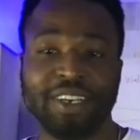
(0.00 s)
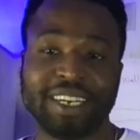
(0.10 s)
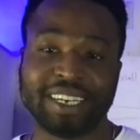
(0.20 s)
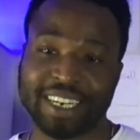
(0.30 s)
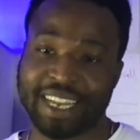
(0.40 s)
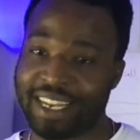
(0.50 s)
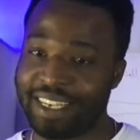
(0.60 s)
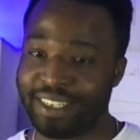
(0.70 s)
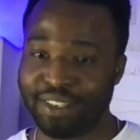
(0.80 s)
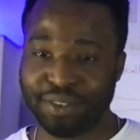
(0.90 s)

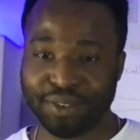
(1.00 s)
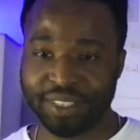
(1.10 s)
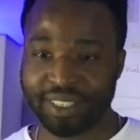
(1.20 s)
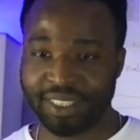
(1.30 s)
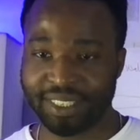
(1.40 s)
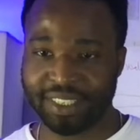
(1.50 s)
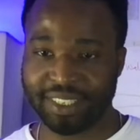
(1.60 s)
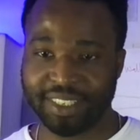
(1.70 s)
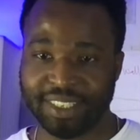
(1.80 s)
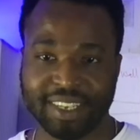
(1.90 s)

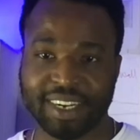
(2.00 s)
grandiosities,